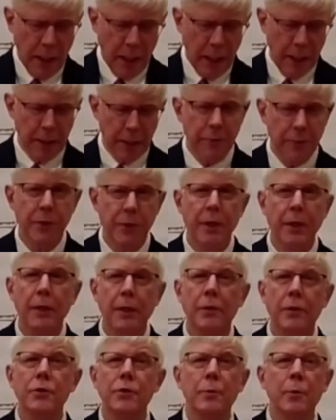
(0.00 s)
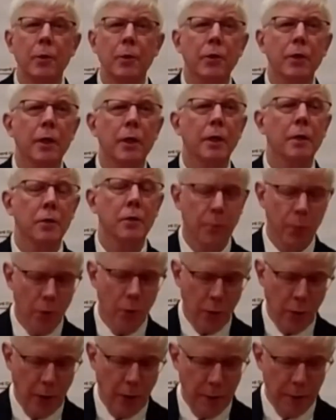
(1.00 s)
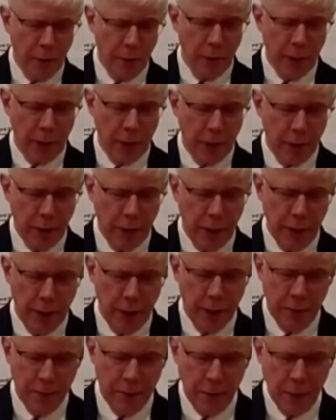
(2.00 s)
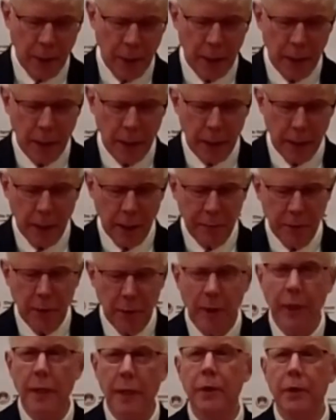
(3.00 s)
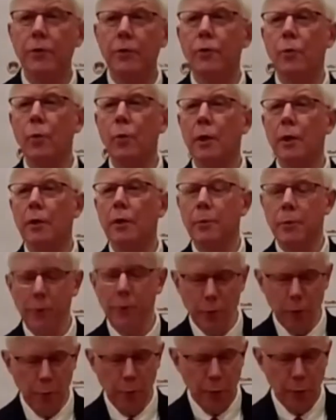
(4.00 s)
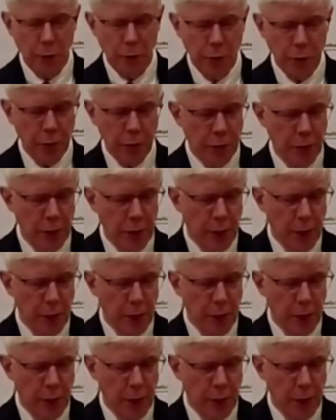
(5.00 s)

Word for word: I am Deacon Tim O'Donnell, the program director here, and I'm delighted to welcome you, both